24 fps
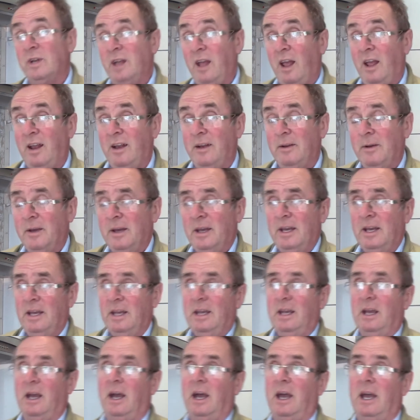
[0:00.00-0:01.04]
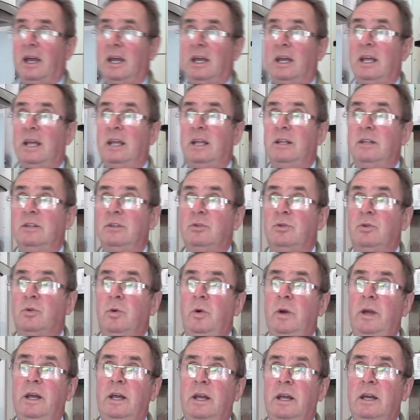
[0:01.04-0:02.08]
We need a
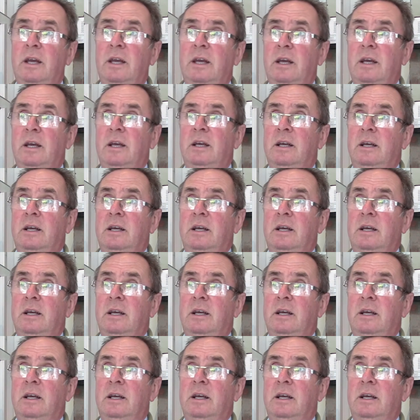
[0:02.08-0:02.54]
quick